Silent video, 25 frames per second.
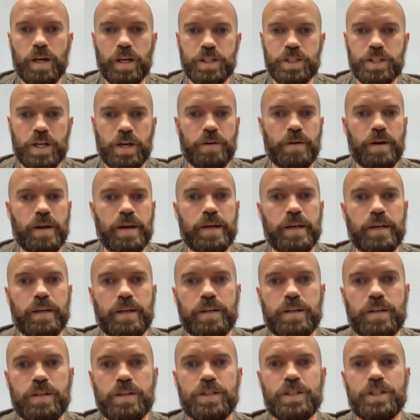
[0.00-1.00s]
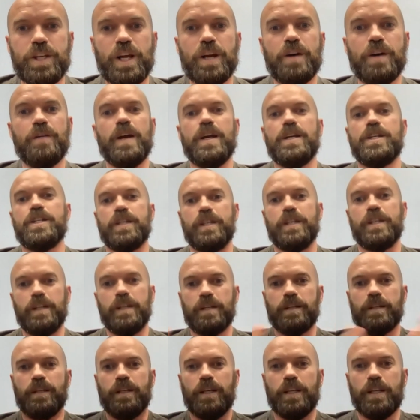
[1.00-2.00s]
generation
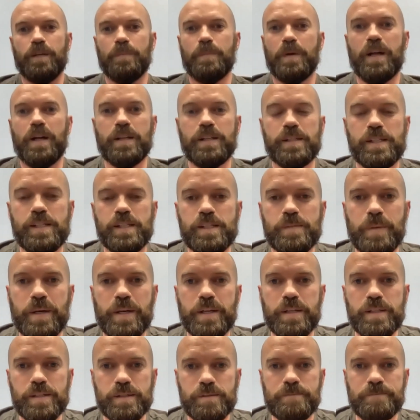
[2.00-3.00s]
Absolutely. In the policy space.